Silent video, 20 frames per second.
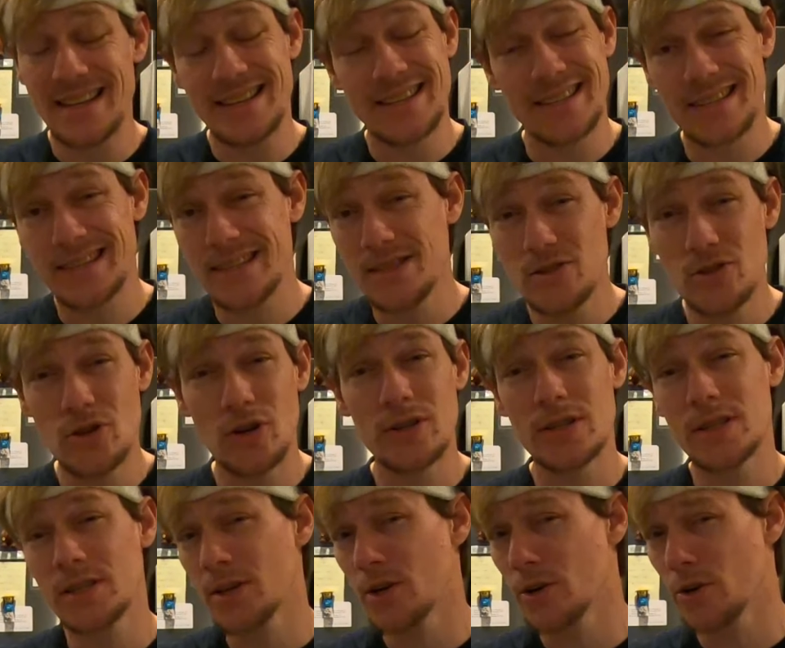it's
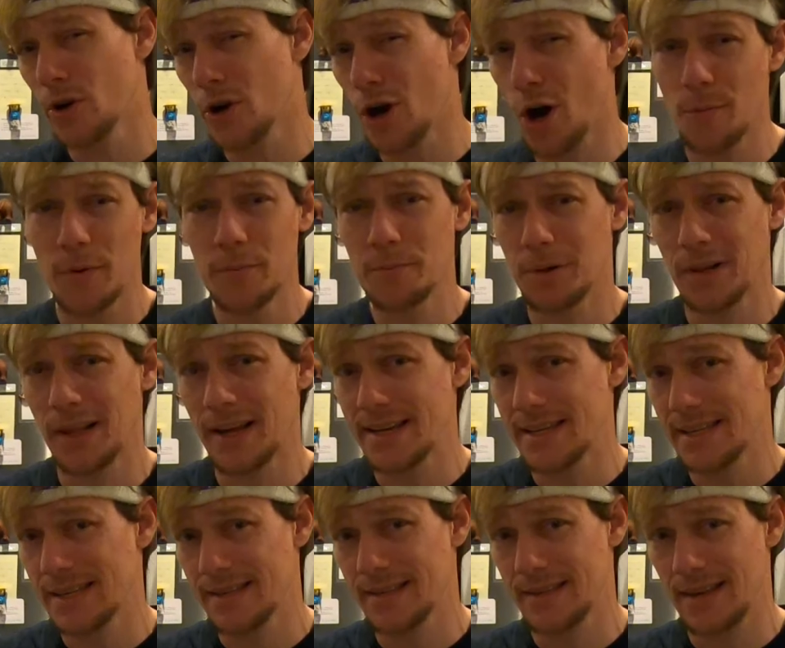not so
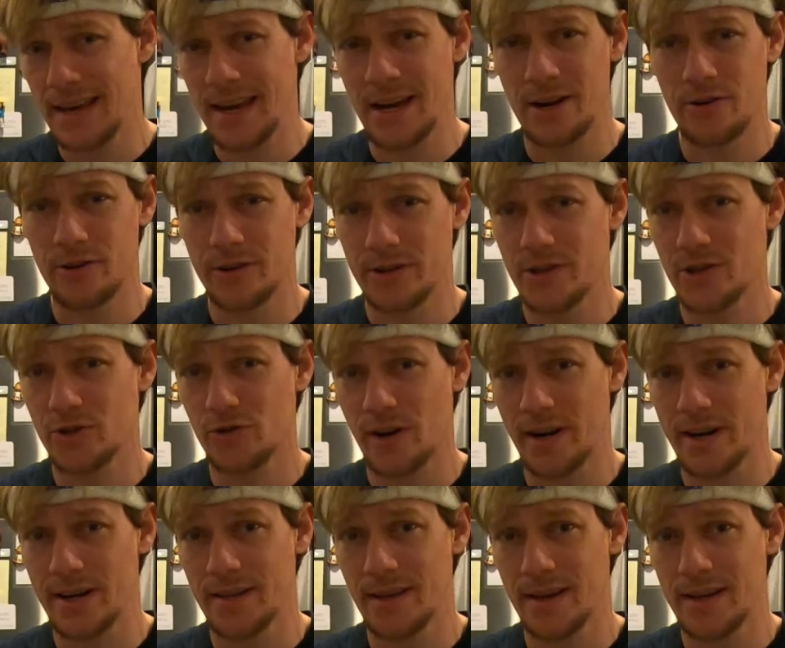commonplace here in
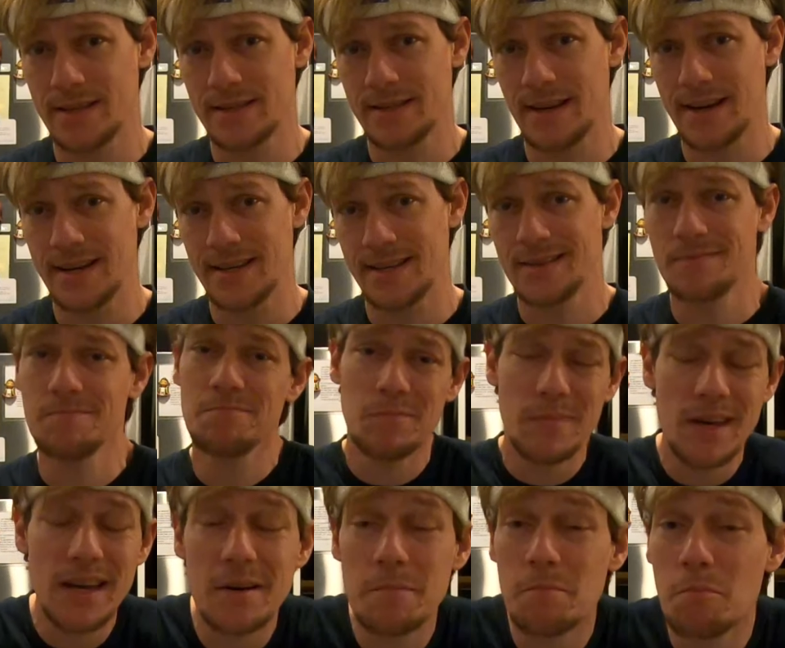Australia these days.
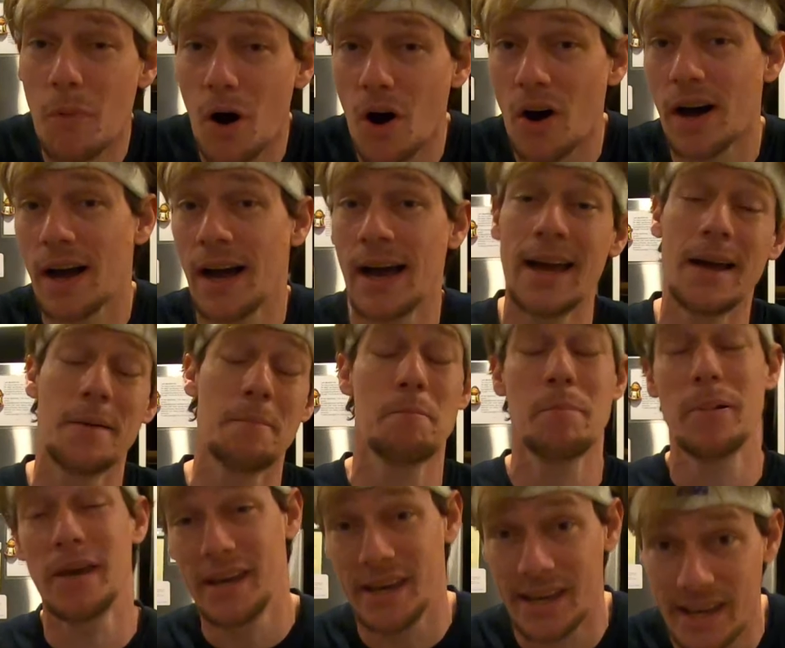In my
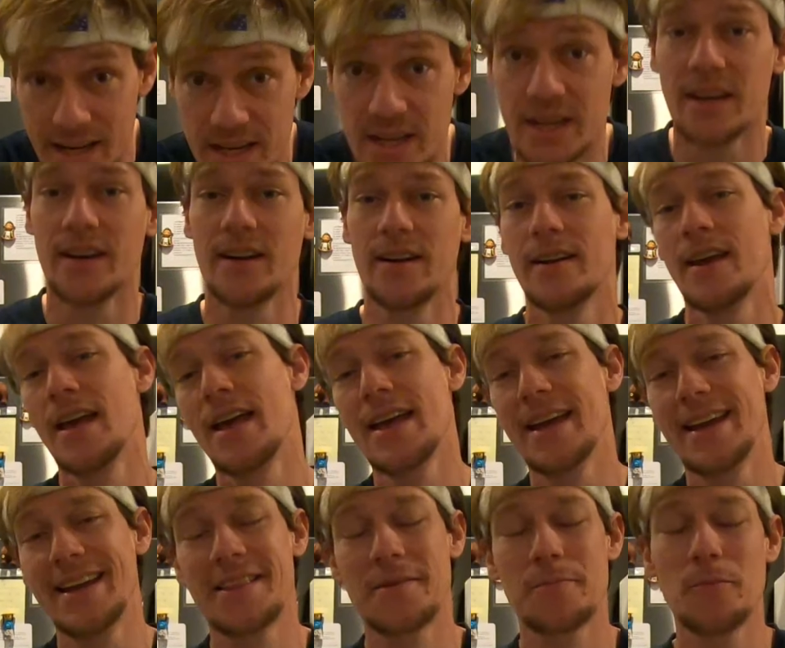opinion,
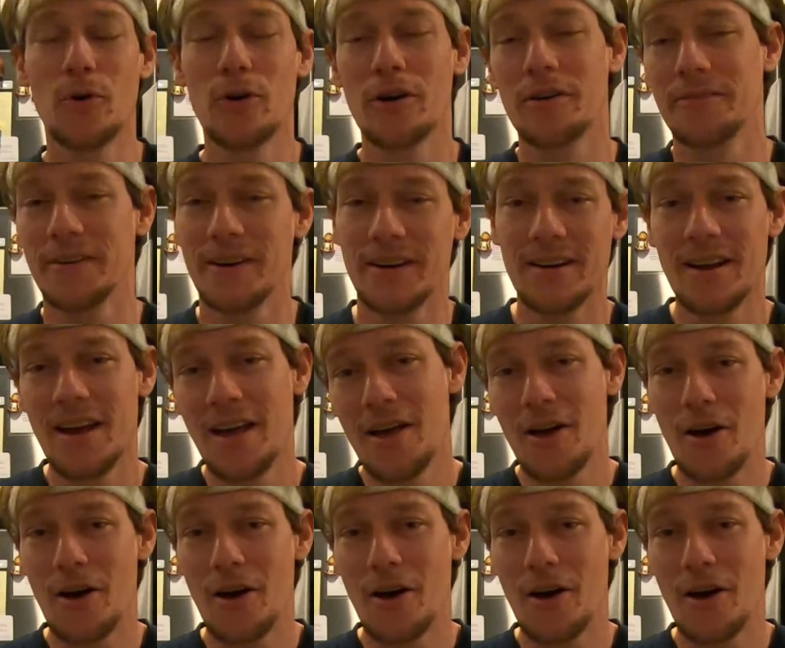it's more of an